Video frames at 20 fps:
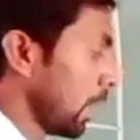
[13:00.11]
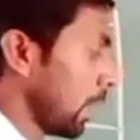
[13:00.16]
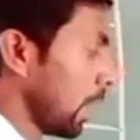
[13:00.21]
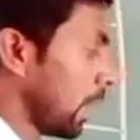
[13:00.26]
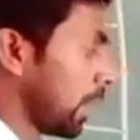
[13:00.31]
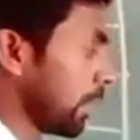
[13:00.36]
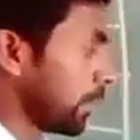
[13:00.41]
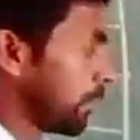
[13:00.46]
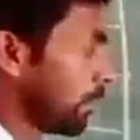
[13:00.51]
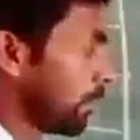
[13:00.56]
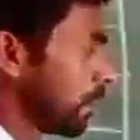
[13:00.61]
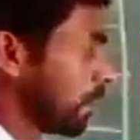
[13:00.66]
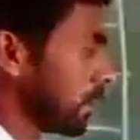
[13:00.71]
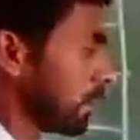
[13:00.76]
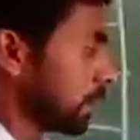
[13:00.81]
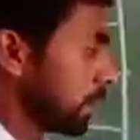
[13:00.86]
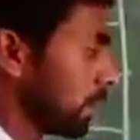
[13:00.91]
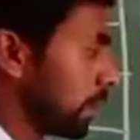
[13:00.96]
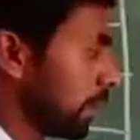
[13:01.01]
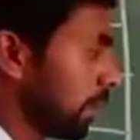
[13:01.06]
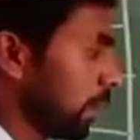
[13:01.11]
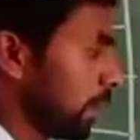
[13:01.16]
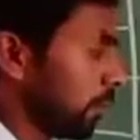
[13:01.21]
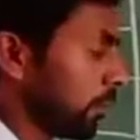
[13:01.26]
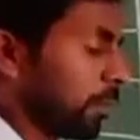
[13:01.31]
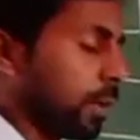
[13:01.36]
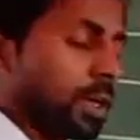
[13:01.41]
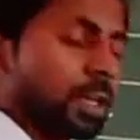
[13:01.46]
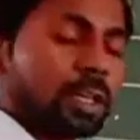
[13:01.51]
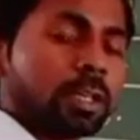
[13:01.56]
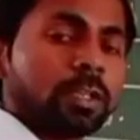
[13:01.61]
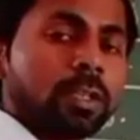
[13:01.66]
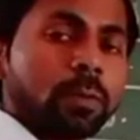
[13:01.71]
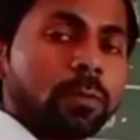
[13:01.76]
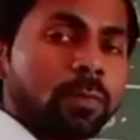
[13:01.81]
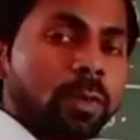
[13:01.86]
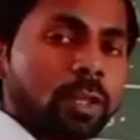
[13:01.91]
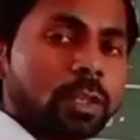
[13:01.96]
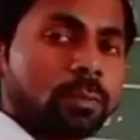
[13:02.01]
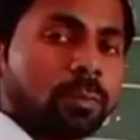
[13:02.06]
You can see in the
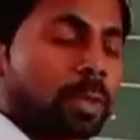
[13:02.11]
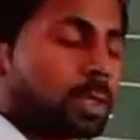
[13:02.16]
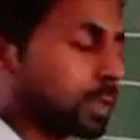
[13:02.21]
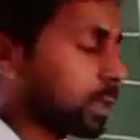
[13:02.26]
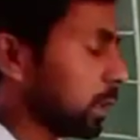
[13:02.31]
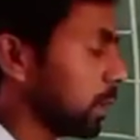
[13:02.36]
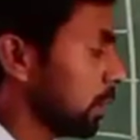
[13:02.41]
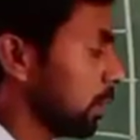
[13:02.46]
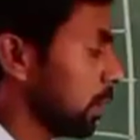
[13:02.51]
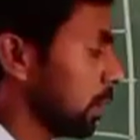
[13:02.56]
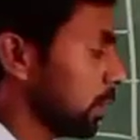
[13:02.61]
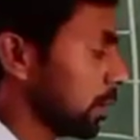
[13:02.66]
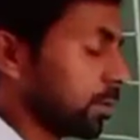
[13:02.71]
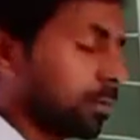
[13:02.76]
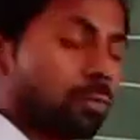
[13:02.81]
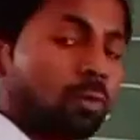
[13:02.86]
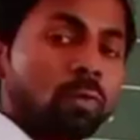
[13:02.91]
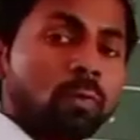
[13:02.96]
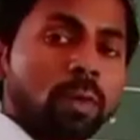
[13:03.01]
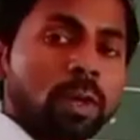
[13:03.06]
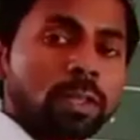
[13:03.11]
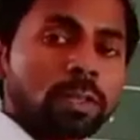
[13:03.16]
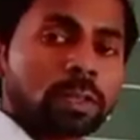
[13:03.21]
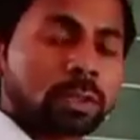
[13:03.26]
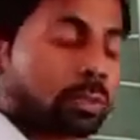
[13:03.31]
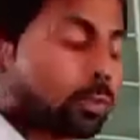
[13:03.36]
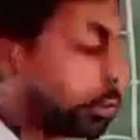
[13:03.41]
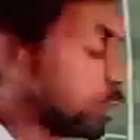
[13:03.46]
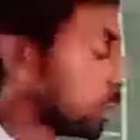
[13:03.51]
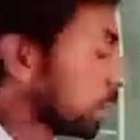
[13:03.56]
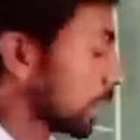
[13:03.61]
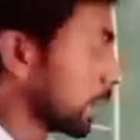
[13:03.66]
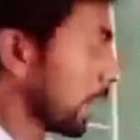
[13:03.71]
first person two words used,